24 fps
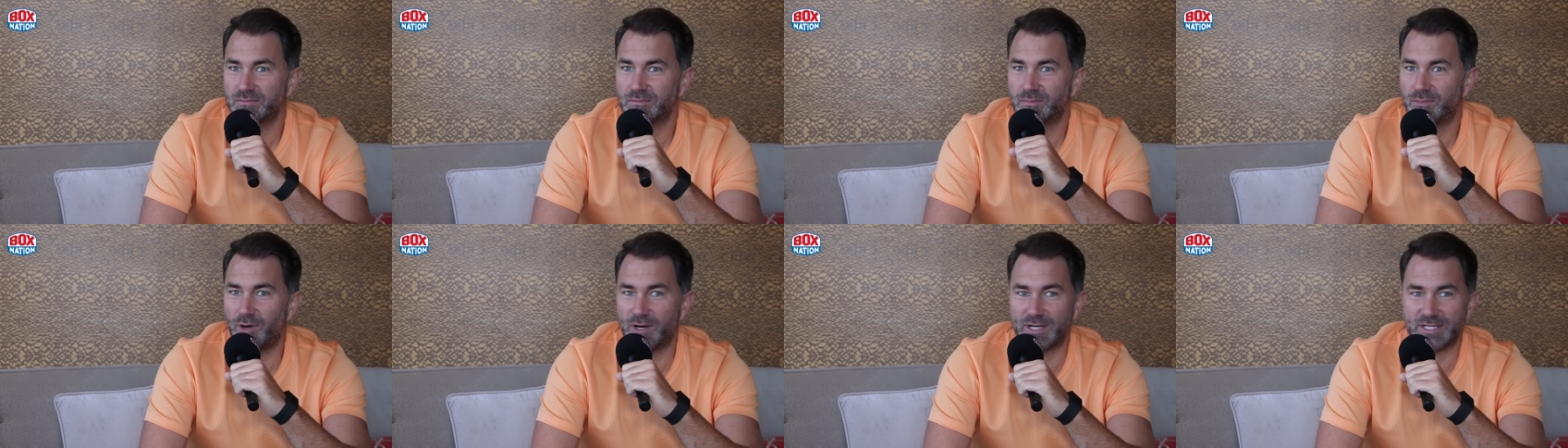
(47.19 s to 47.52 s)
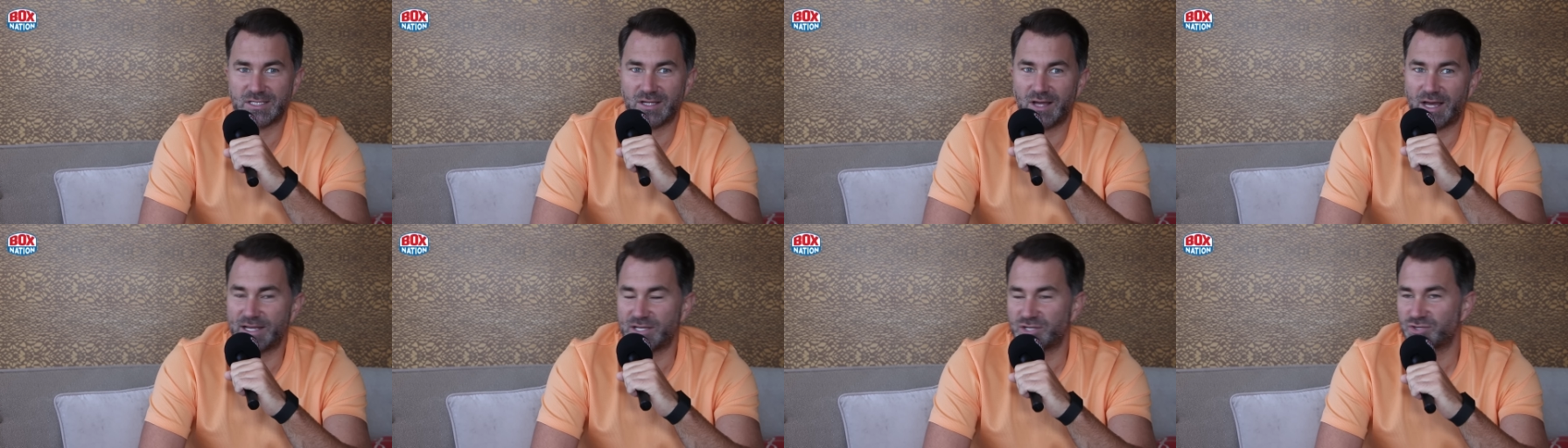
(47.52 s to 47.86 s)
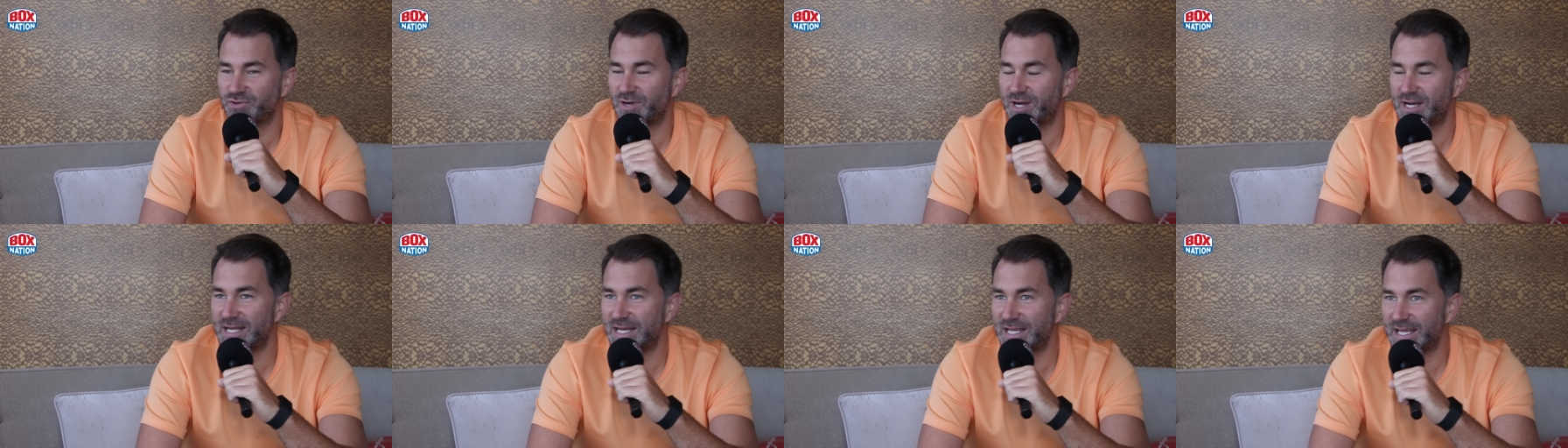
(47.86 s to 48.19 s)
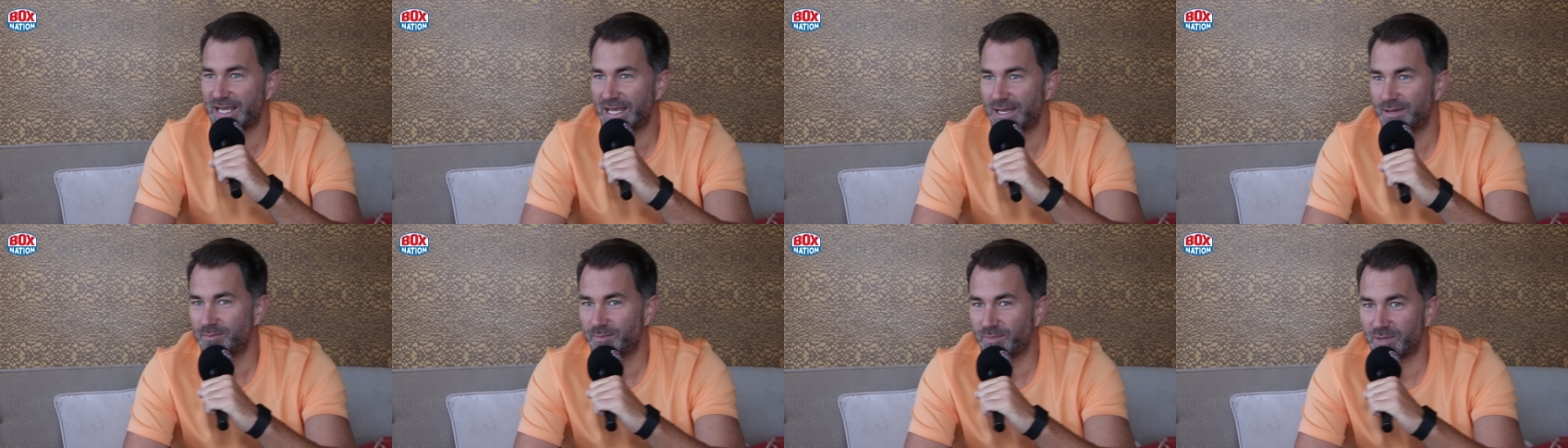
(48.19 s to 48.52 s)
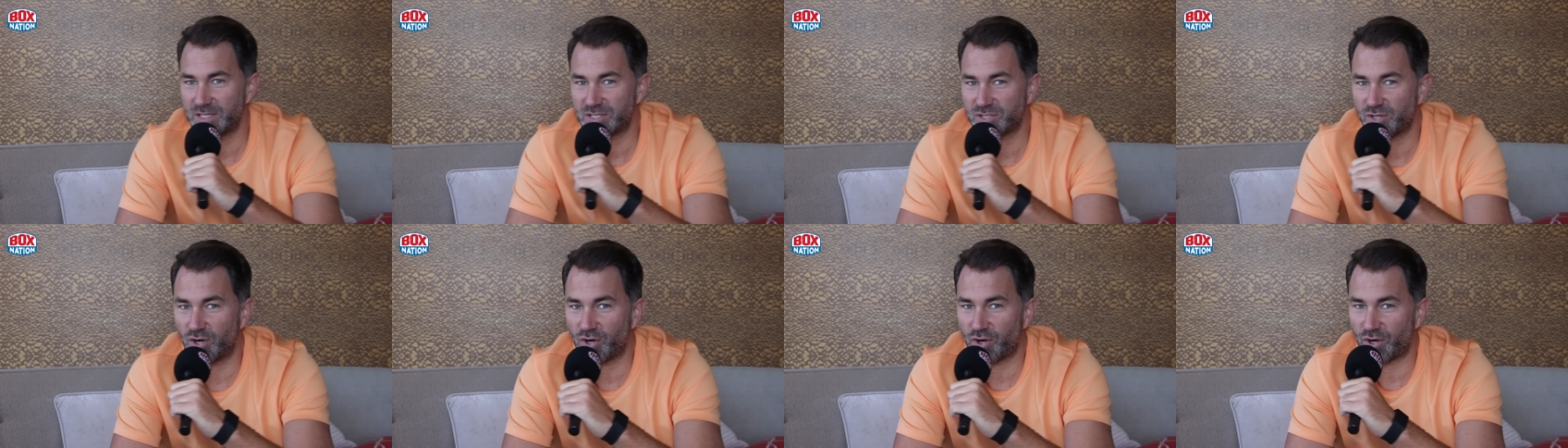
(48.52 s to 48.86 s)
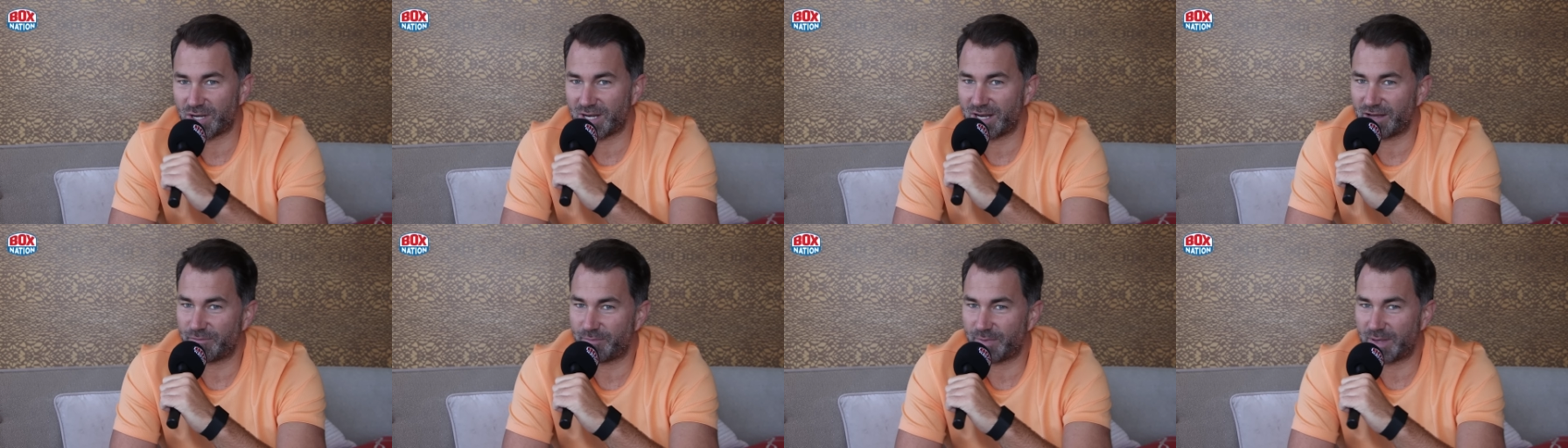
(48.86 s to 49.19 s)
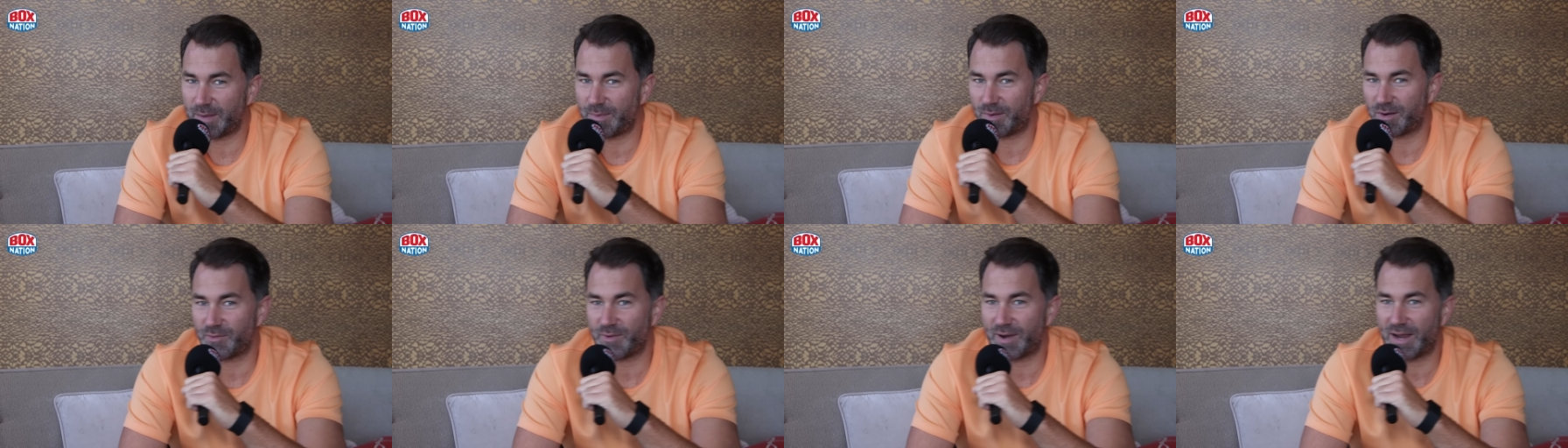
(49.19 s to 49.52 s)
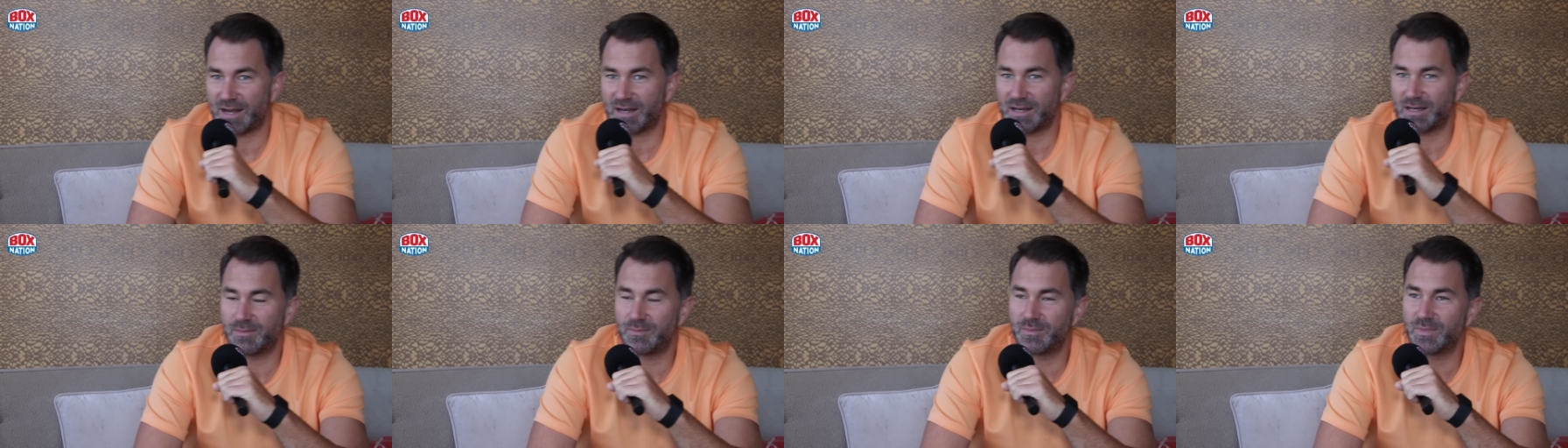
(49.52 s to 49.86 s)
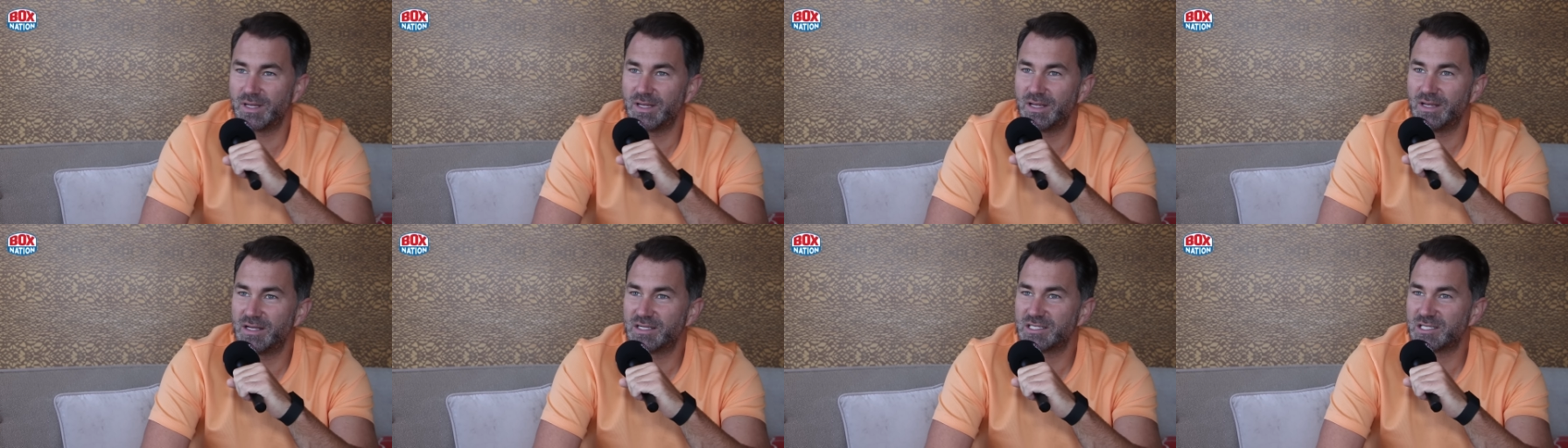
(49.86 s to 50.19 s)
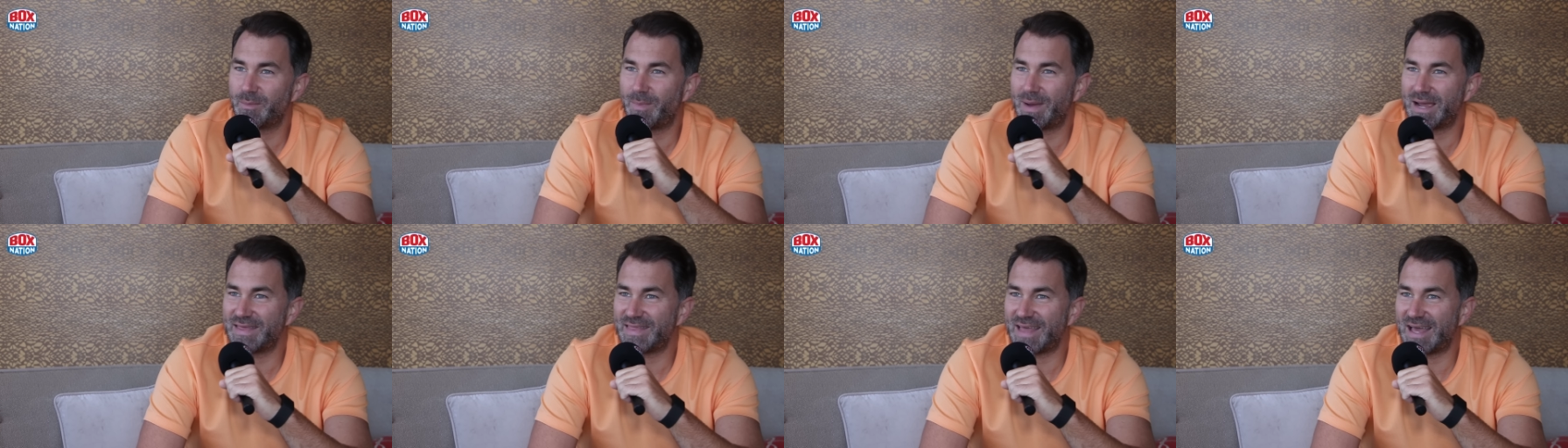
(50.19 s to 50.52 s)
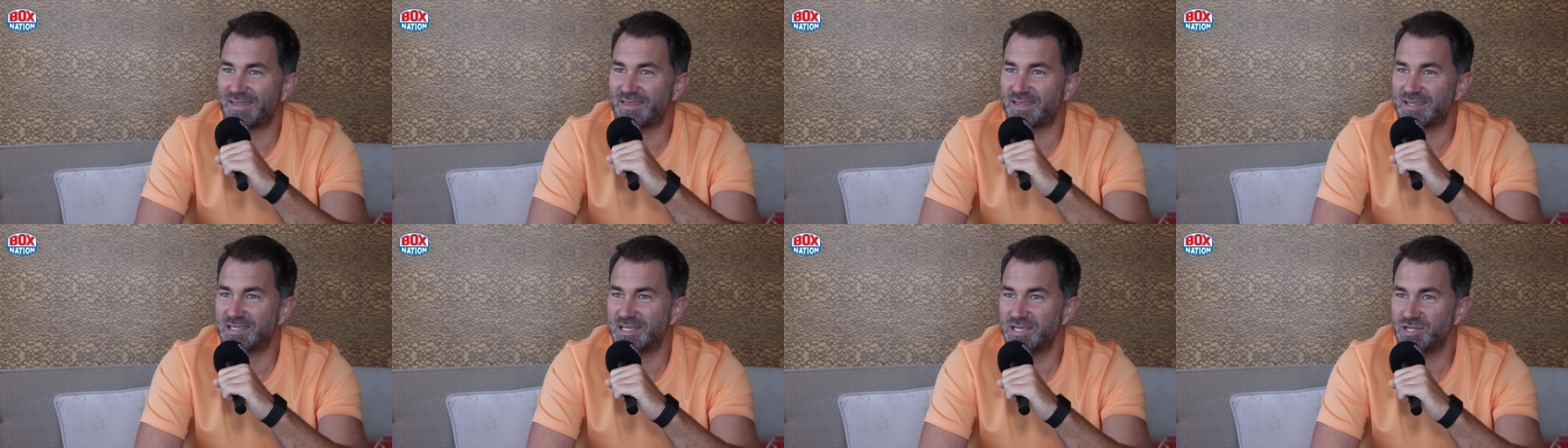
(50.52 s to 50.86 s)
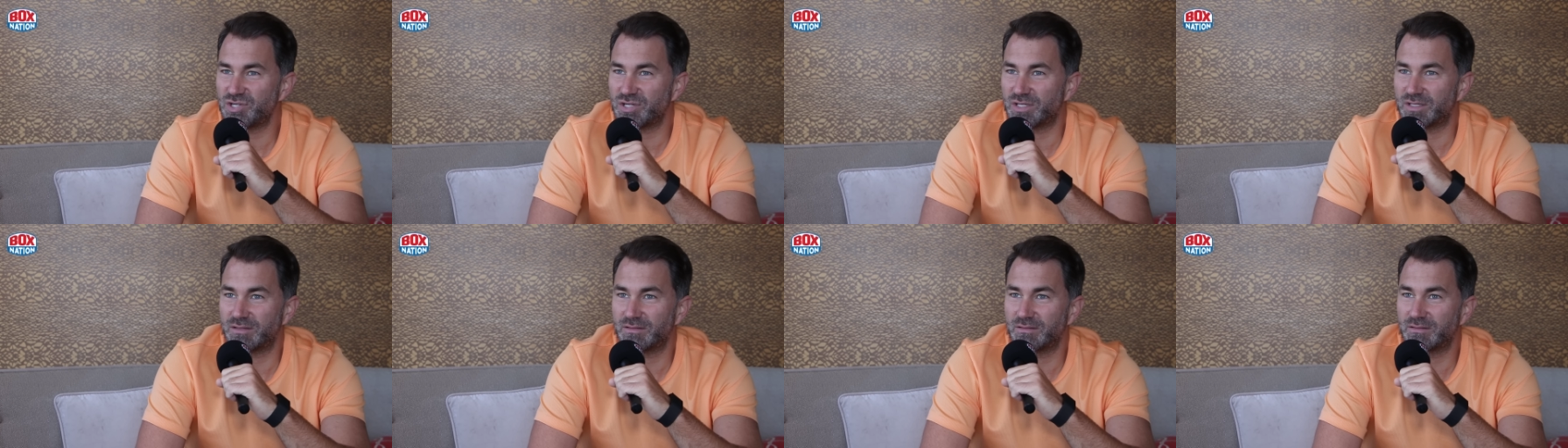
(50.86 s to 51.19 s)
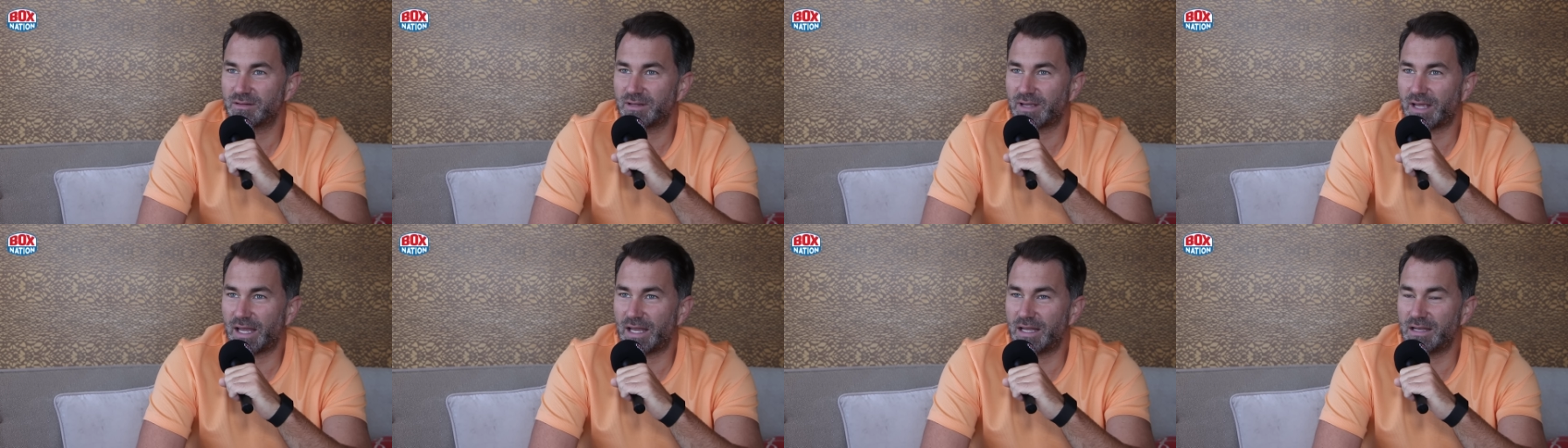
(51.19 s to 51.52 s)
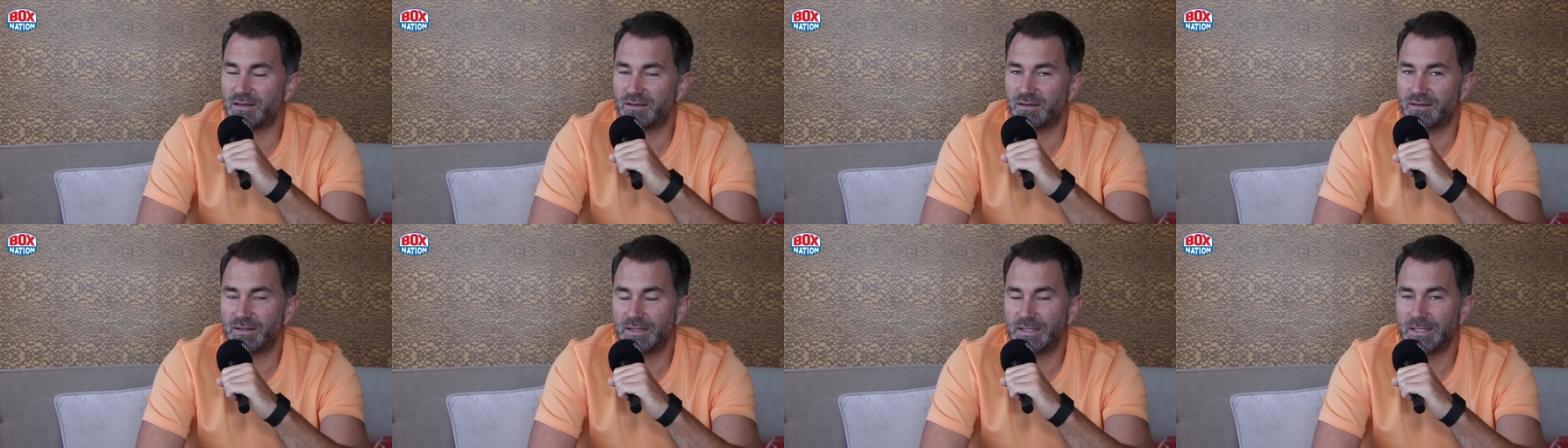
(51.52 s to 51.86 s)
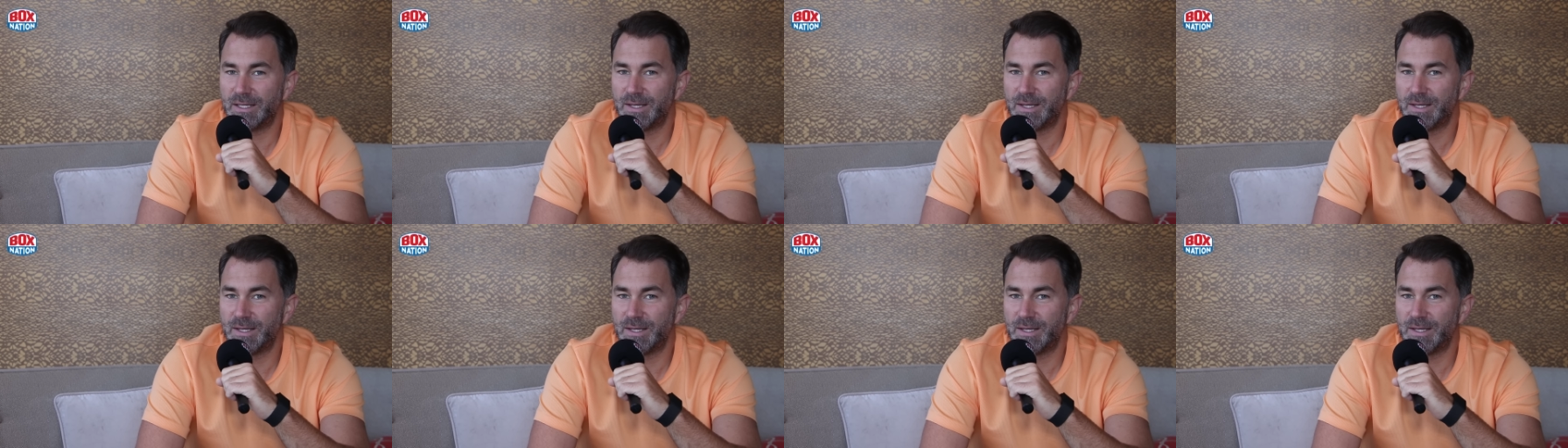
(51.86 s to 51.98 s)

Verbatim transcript: what he's like in training camp, but he's got good enough people around him to make that decision. And